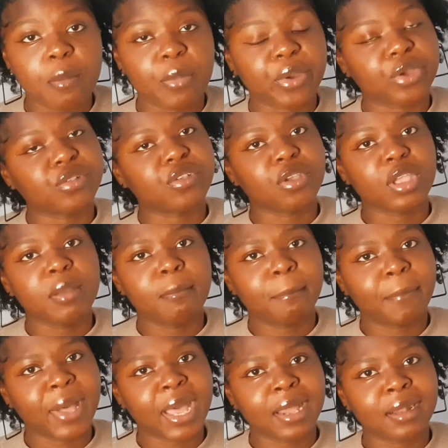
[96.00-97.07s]
but you're talking
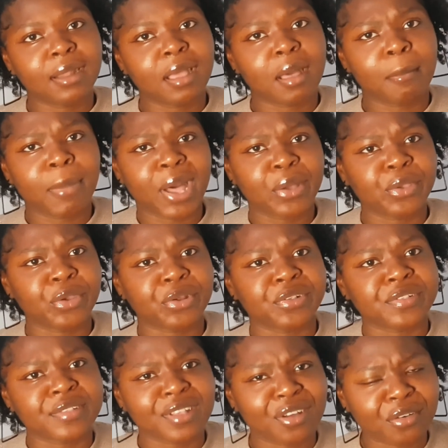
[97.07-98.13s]
bad about
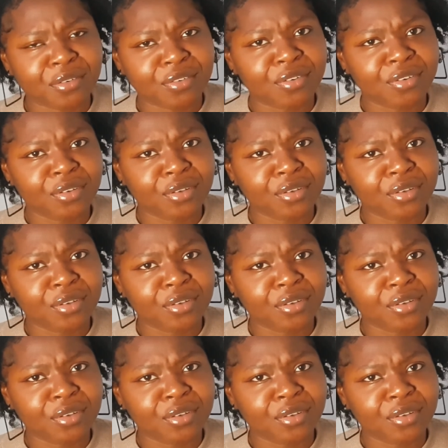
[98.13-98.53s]
yourself